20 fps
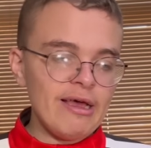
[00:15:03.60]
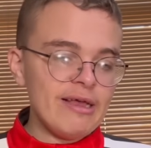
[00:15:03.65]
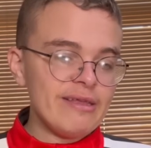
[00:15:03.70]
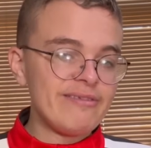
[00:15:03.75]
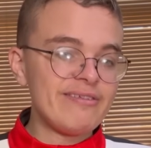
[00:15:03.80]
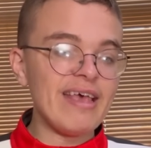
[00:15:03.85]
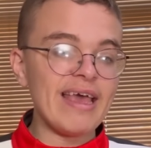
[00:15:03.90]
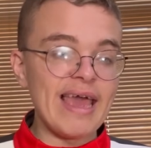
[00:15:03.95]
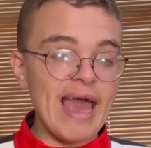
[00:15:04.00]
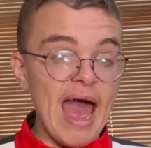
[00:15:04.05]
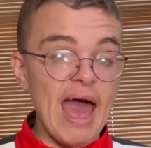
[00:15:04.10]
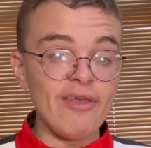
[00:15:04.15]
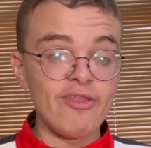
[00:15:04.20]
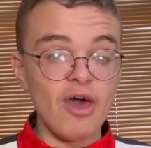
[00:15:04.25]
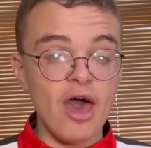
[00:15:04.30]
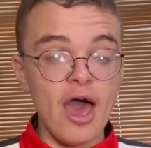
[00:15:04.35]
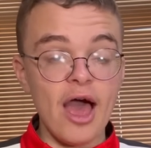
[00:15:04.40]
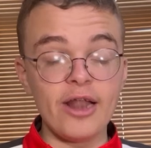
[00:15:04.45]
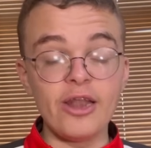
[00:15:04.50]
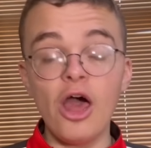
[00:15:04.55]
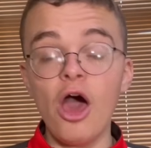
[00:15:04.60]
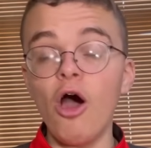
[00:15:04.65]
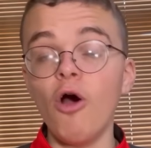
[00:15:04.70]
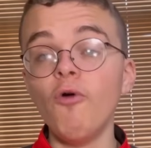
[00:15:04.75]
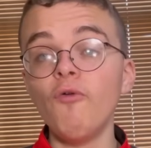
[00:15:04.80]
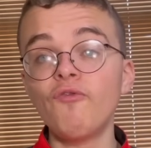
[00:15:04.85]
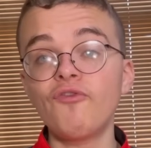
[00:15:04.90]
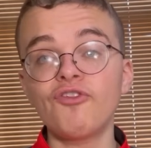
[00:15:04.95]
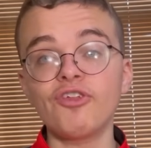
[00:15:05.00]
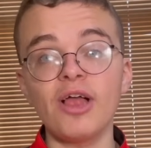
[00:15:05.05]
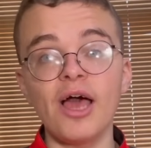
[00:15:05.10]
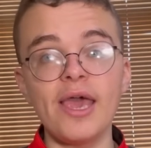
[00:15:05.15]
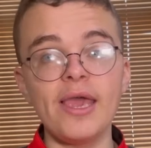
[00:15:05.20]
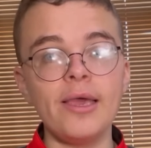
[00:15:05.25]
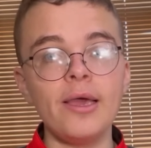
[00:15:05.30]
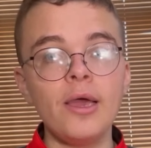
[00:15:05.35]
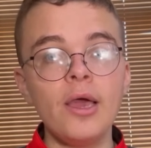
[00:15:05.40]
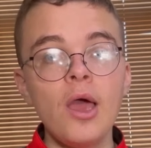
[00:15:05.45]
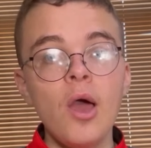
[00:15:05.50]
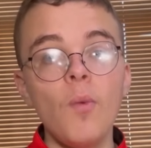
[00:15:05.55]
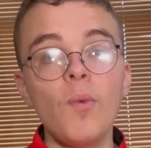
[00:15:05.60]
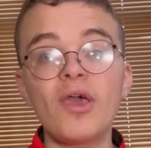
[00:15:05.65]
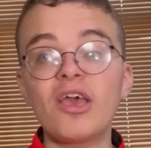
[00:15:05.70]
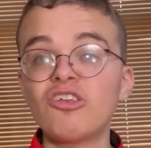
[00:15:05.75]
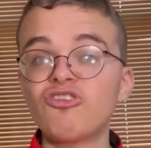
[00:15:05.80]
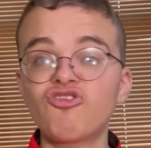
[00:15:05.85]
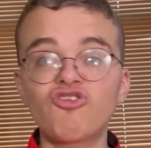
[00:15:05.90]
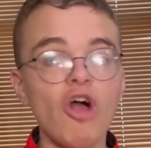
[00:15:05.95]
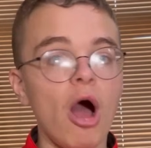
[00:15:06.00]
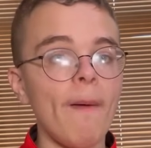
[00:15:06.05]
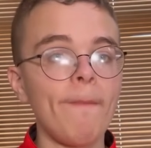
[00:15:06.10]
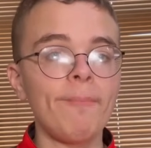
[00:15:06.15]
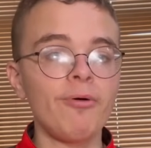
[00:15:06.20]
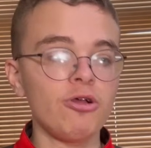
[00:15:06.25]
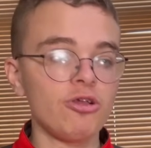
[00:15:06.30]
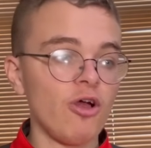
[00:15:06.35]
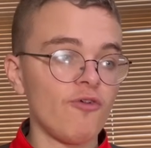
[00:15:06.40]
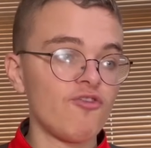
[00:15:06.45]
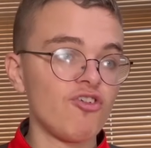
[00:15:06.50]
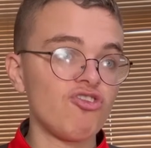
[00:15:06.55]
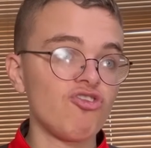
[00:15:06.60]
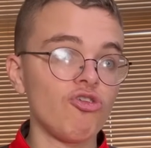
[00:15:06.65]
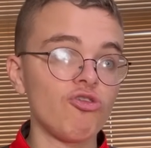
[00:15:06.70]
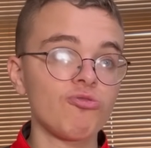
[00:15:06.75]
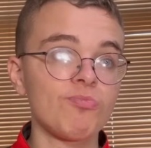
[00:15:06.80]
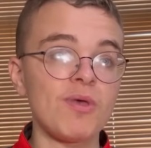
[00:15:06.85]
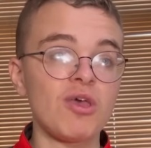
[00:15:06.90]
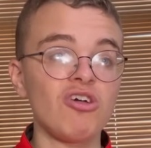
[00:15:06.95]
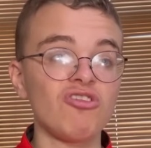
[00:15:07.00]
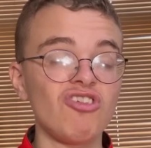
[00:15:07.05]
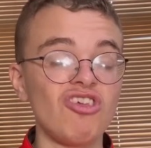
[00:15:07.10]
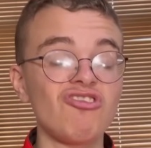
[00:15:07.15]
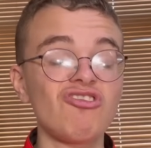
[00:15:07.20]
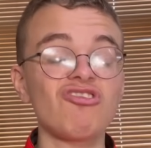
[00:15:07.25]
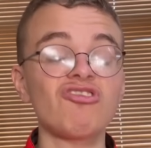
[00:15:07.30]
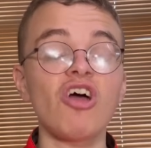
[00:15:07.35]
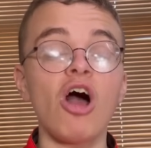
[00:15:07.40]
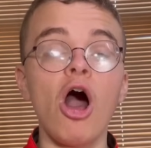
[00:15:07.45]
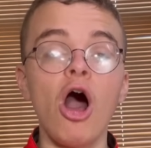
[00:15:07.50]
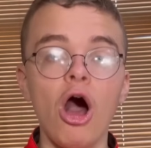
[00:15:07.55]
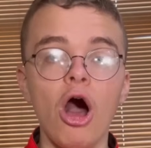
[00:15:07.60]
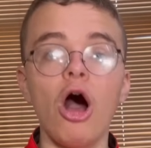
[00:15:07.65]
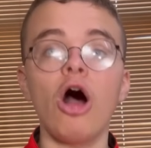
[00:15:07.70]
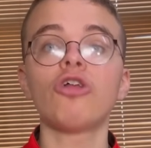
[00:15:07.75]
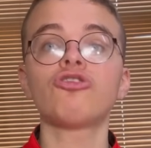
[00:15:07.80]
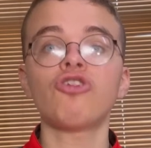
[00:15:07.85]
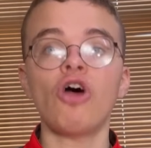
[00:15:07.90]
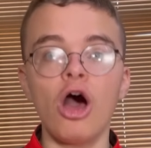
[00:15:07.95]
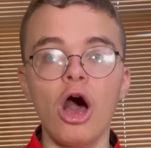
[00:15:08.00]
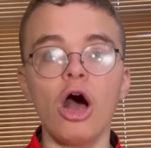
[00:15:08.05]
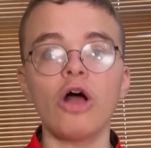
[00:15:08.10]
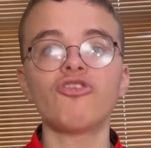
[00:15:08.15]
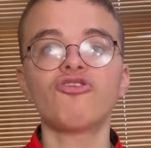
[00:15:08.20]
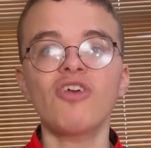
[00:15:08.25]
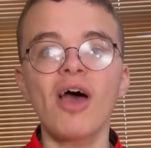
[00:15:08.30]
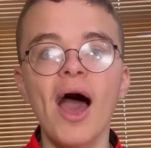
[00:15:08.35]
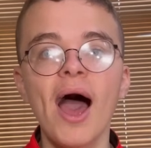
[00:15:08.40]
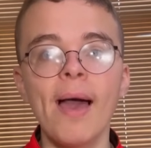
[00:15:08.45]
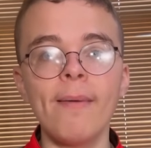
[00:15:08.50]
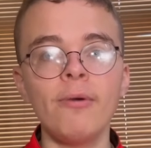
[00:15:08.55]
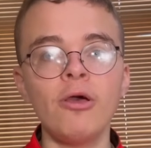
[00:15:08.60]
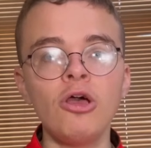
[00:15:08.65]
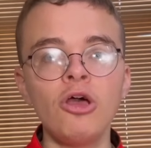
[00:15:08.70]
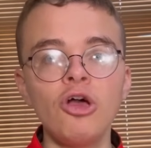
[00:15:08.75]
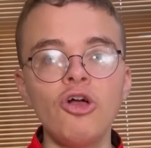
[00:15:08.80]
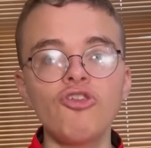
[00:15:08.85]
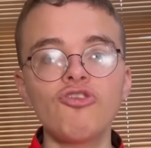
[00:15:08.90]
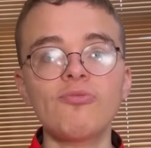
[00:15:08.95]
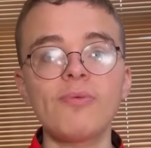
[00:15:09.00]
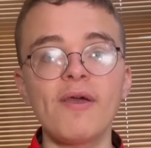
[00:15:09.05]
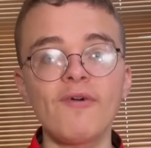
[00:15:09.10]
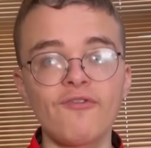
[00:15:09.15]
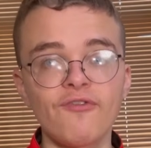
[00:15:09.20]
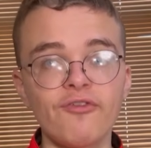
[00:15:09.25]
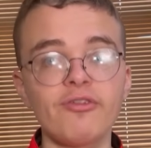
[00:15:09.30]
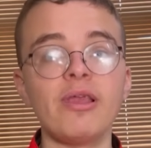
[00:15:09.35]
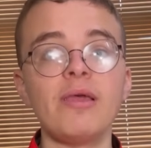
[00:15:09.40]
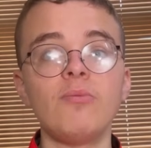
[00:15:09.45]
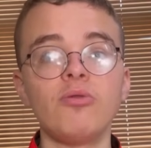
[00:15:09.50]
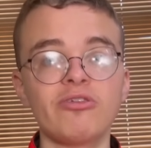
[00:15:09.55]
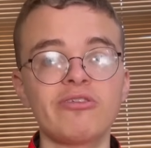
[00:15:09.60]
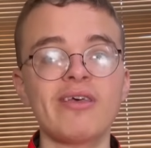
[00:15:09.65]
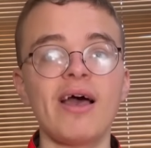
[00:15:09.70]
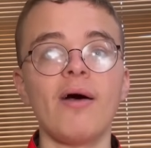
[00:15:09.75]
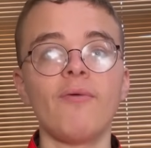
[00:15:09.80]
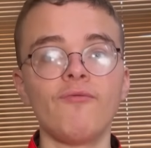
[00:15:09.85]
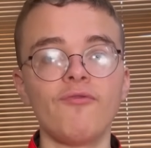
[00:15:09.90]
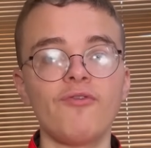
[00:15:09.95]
together and hopefully we can start pulling off results because this is a hard, hard time to be a Fleetwood Town